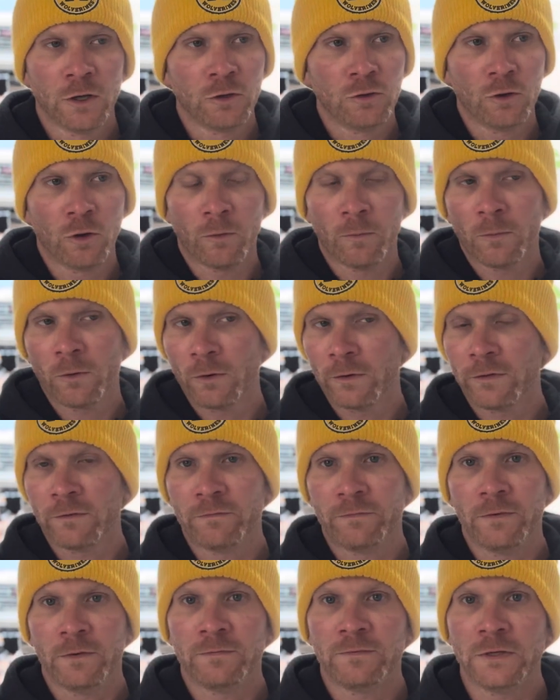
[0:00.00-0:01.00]
no more than
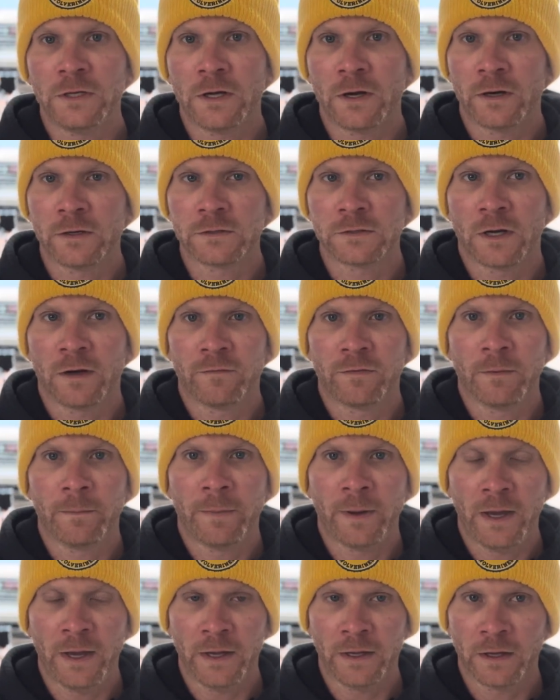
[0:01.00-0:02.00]
50 yards off the
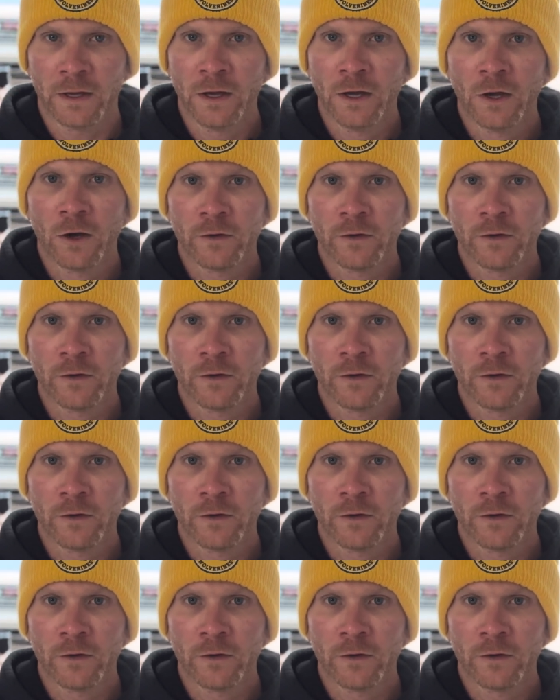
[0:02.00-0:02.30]
bank.